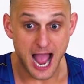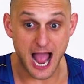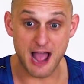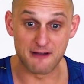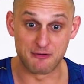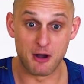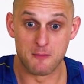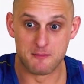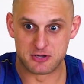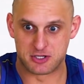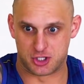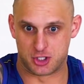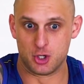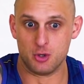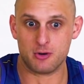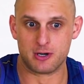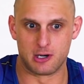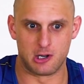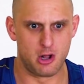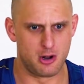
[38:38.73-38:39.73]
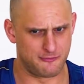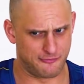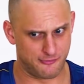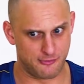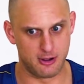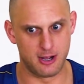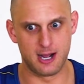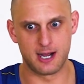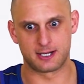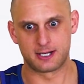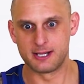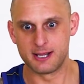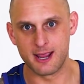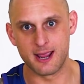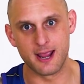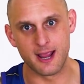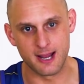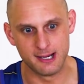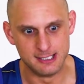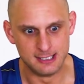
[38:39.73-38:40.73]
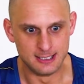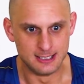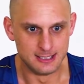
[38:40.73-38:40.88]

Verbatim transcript: Have I matured a lot? Fuck yeah.